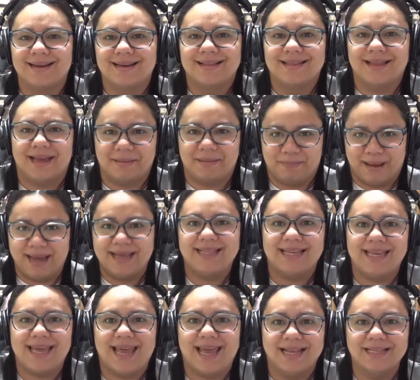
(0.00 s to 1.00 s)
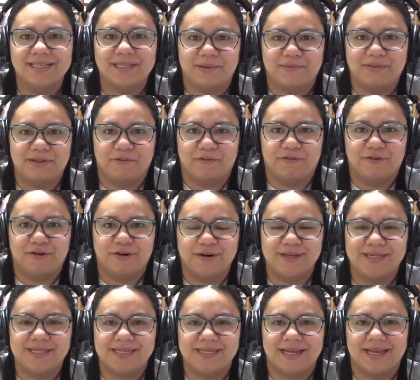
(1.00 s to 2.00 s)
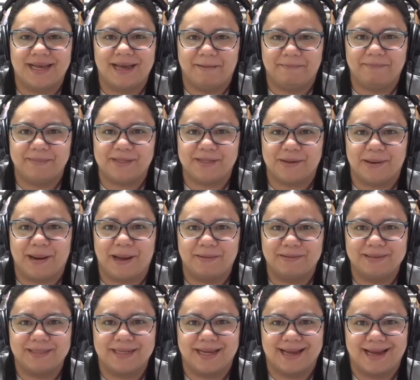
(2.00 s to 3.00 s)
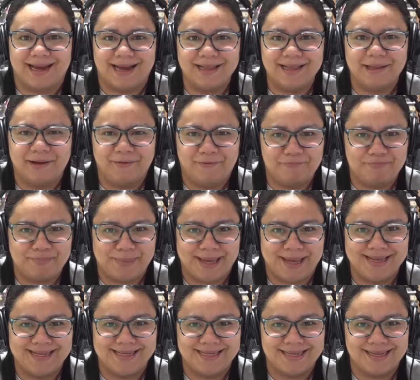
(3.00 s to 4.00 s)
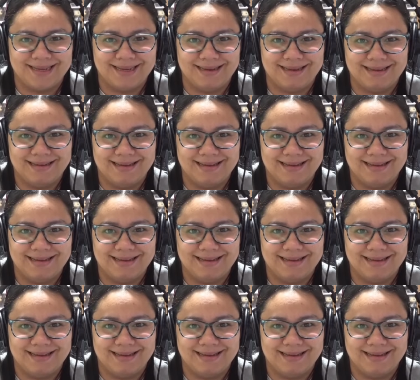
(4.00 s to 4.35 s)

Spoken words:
like, by the end of the first episode, I was like, I love Pacey.